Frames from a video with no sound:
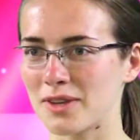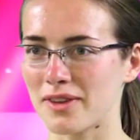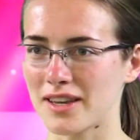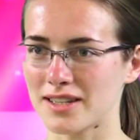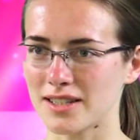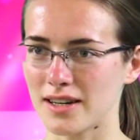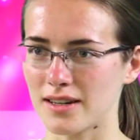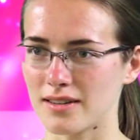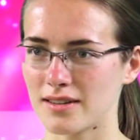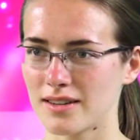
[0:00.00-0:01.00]
really
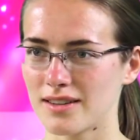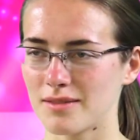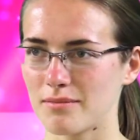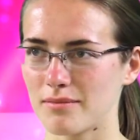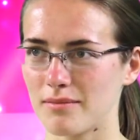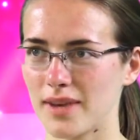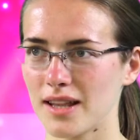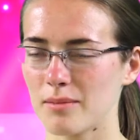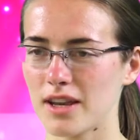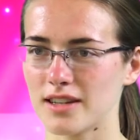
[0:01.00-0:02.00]
excited,
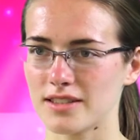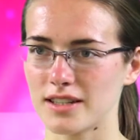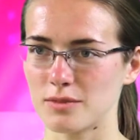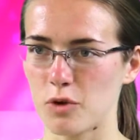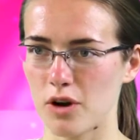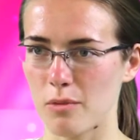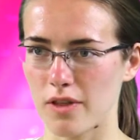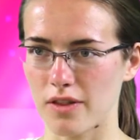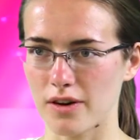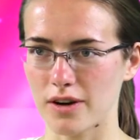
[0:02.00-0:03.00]
mainly because I'd spoken with
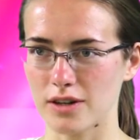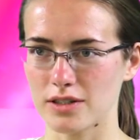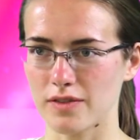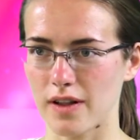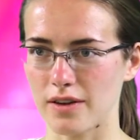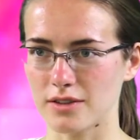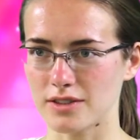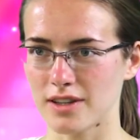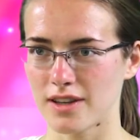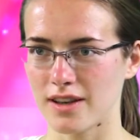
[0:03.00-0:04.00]
other Hertz
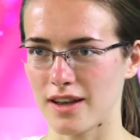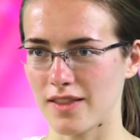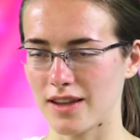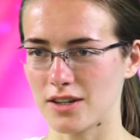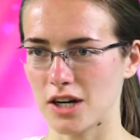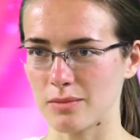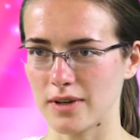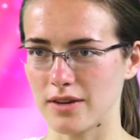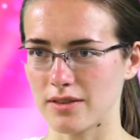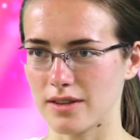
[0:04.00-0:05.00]
fellows and they talked
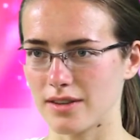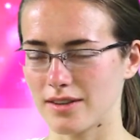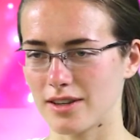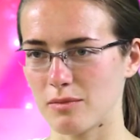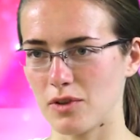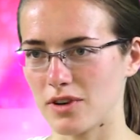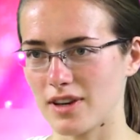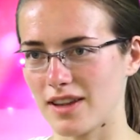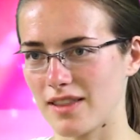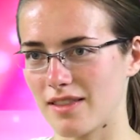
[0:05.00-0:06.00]
about the
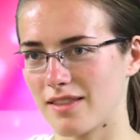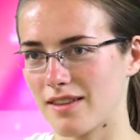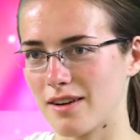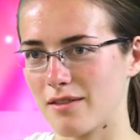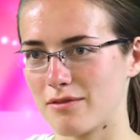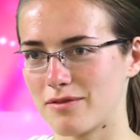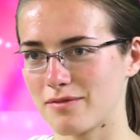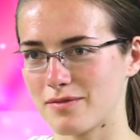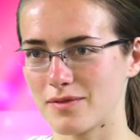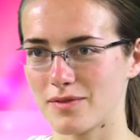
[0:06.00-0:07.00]
community of
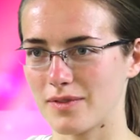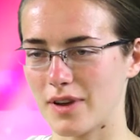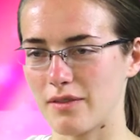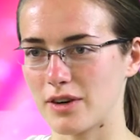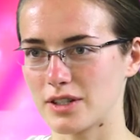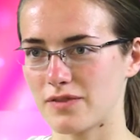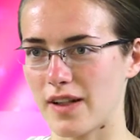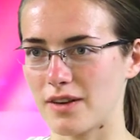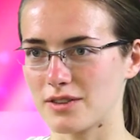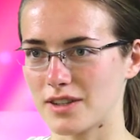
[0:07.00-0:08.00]
Hertz
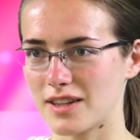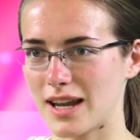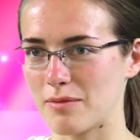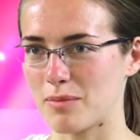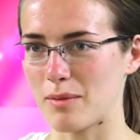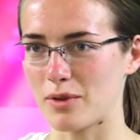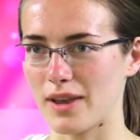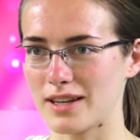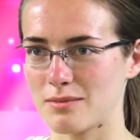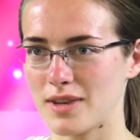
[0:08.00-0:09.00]
fellows and the type of people you
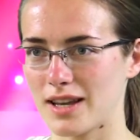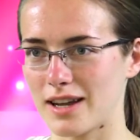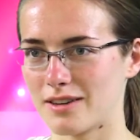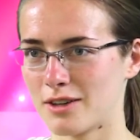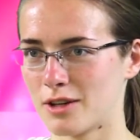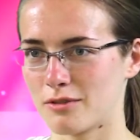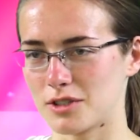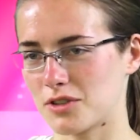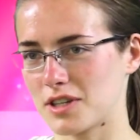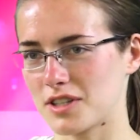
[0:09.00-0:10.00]
get to meet at
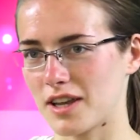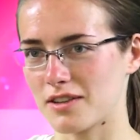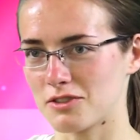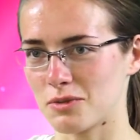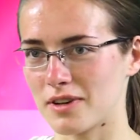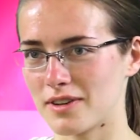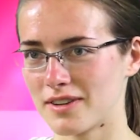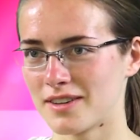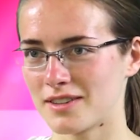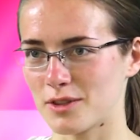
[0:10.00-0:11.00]
retreats like this one.
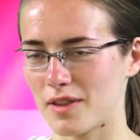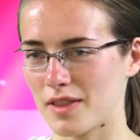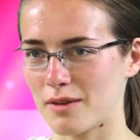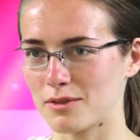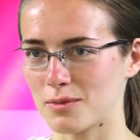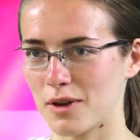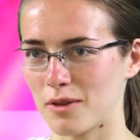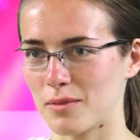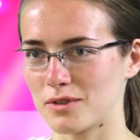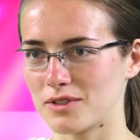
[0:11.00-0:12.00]
So I think that was one of
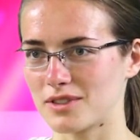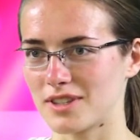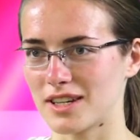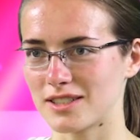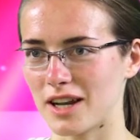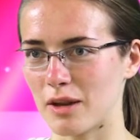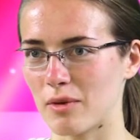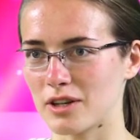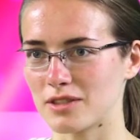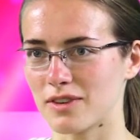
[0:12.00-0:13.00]
the most exciting
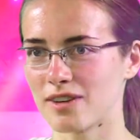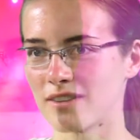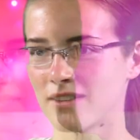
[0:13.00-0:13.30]
parts of it.